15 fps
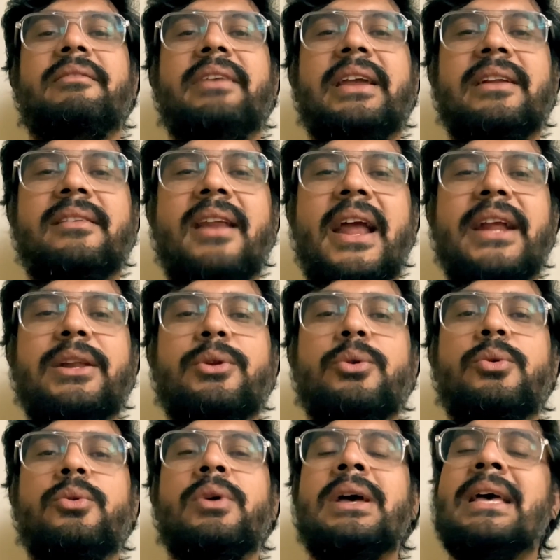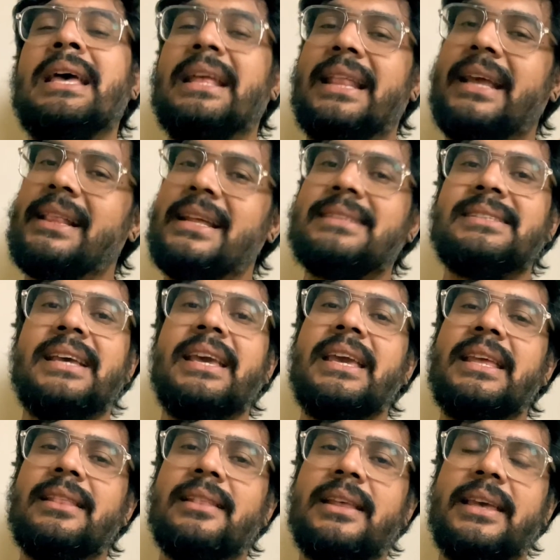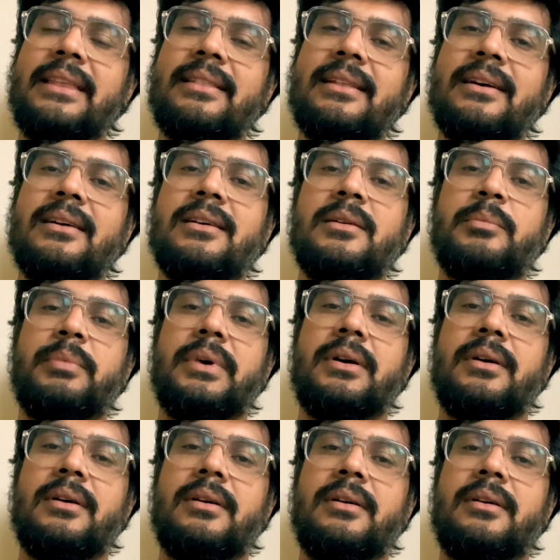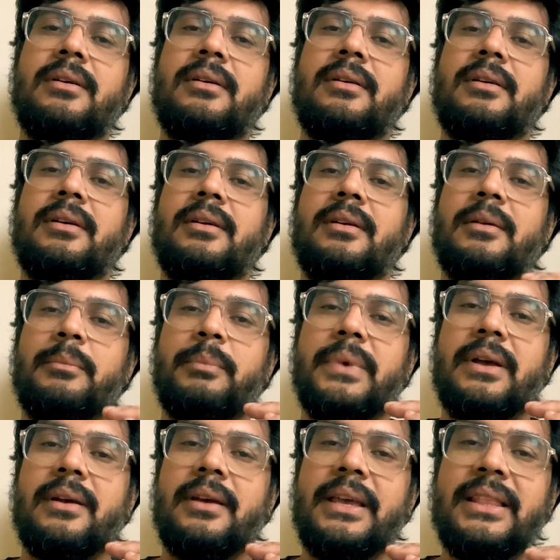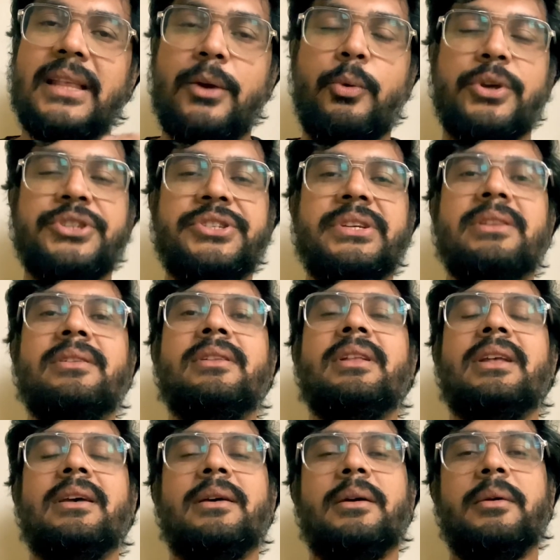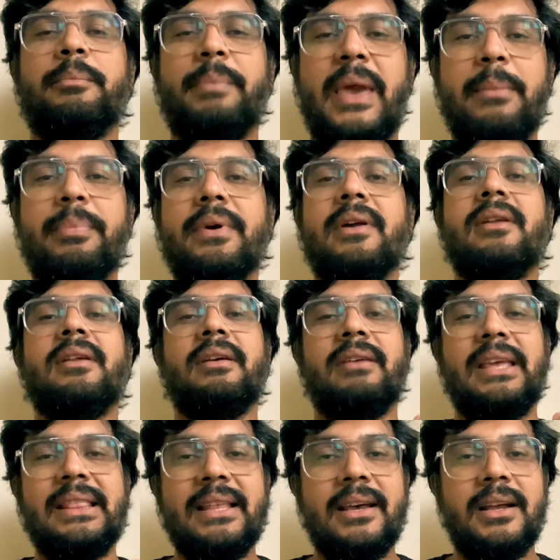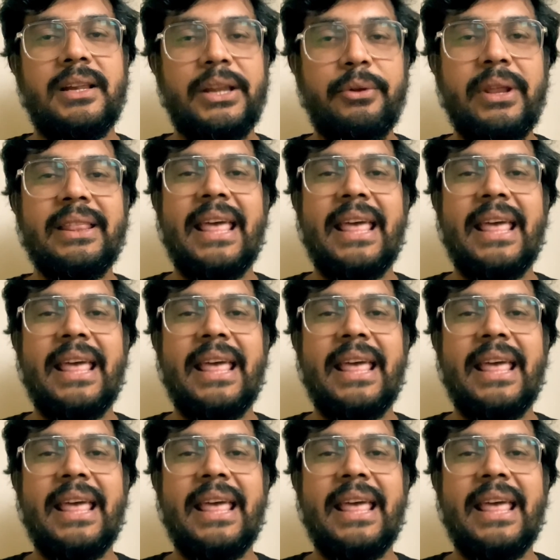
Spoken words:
We try to, like, let's say in the question paper during